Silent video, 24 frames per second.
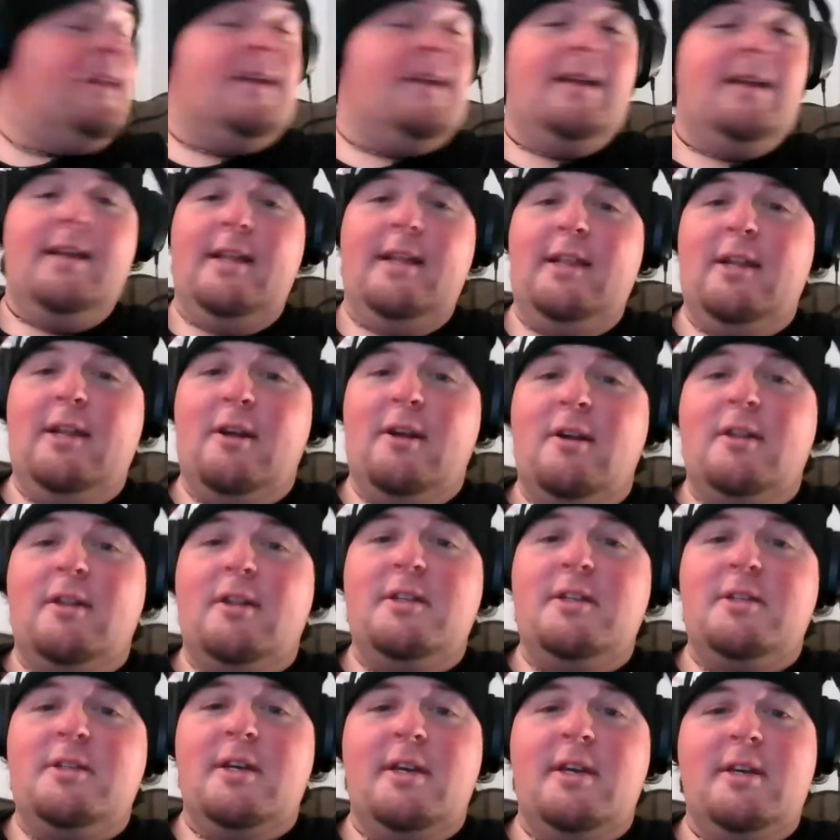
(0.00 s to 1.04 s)
It literally
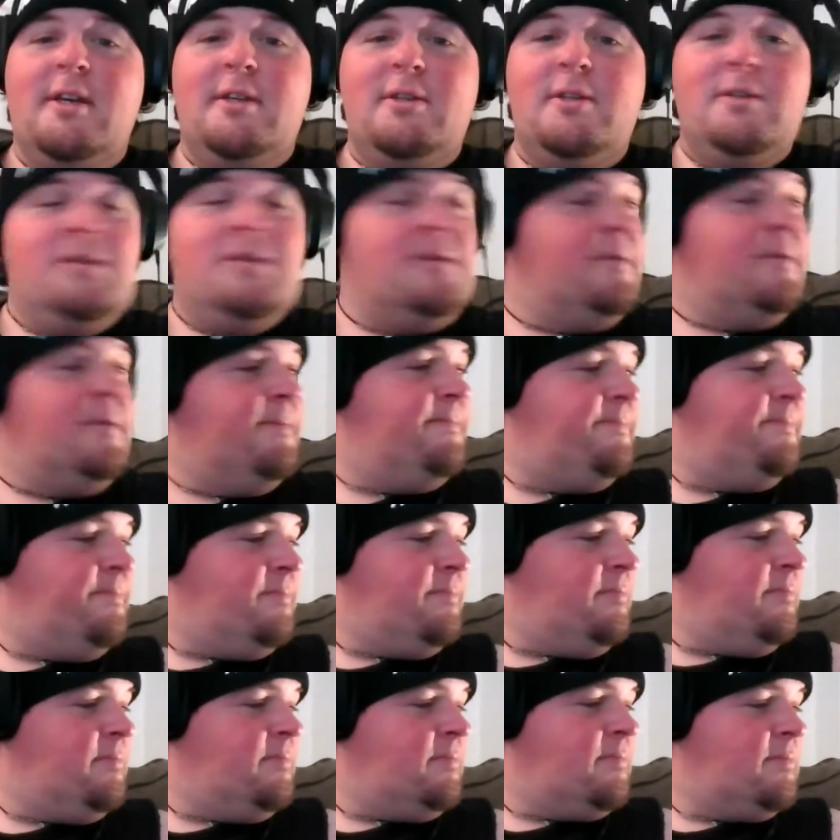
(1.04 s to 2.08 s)
tastes
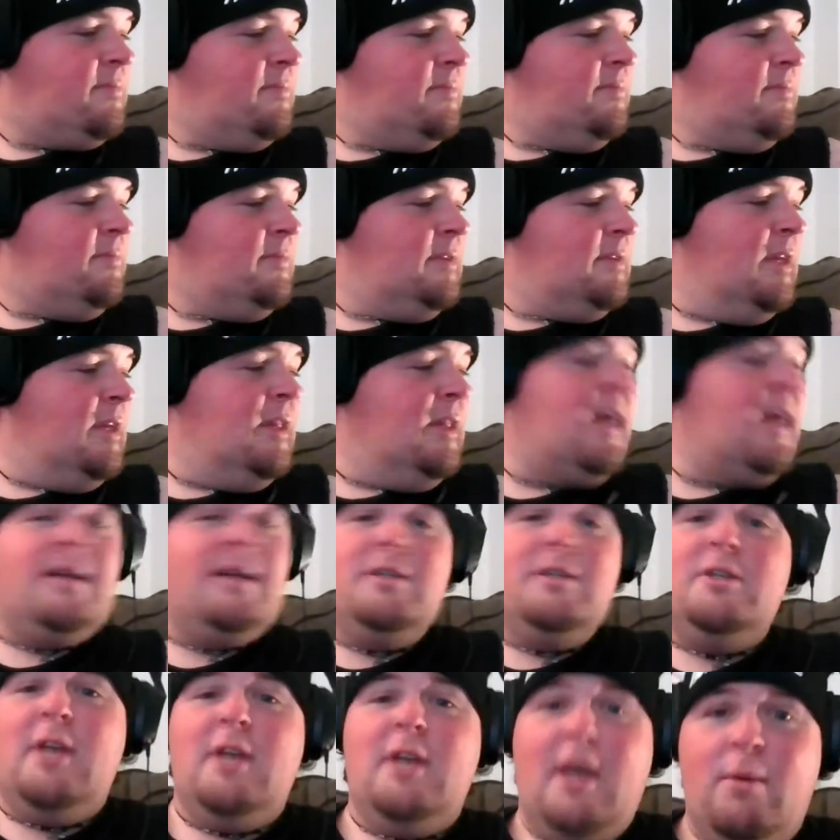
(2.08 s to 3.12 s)
like a
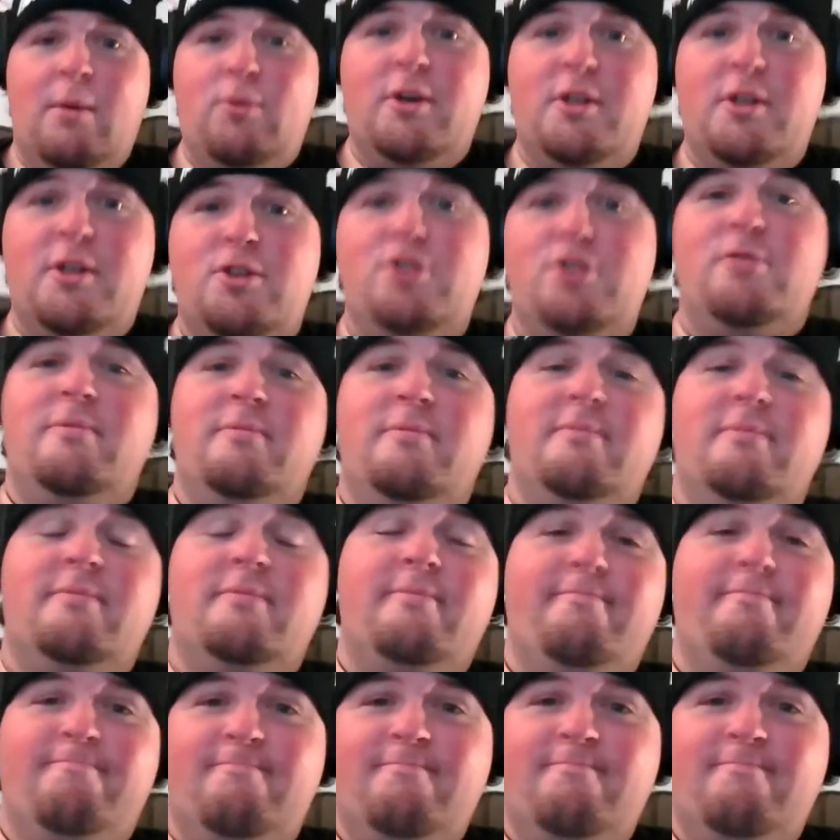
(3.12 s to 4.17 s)
sandwich.
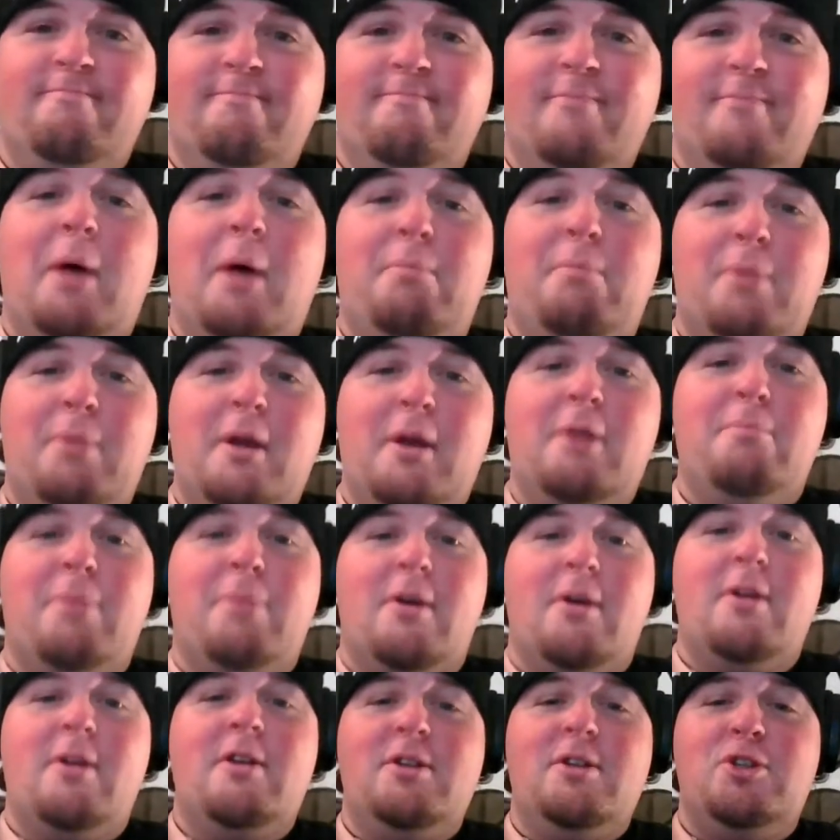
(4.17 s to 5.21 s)
A peanut
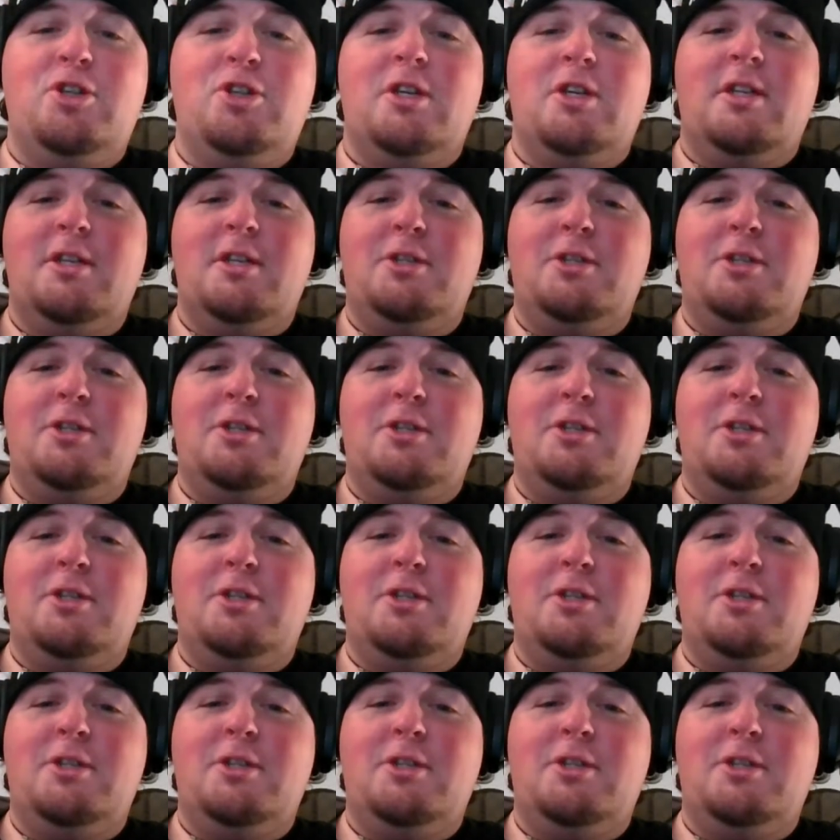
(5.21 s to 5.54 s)
butter and jelly